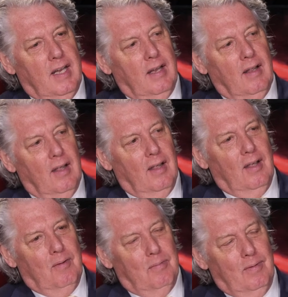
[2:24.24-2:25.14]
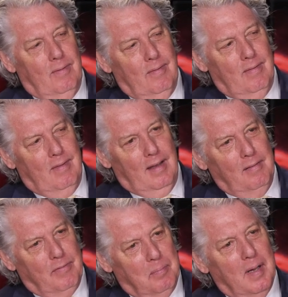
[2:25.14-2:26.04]
saying, well, the
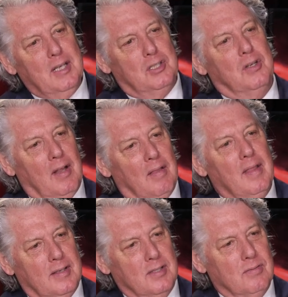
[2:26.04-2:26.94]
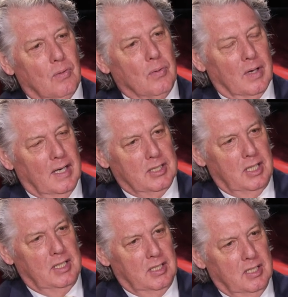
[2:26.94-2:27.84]
information that this
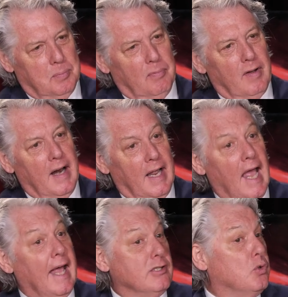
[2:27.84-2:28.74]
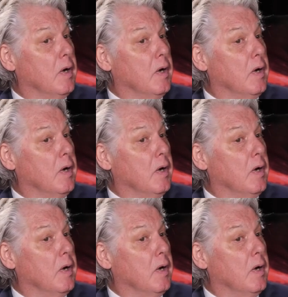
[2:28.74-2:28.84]
organization is providing has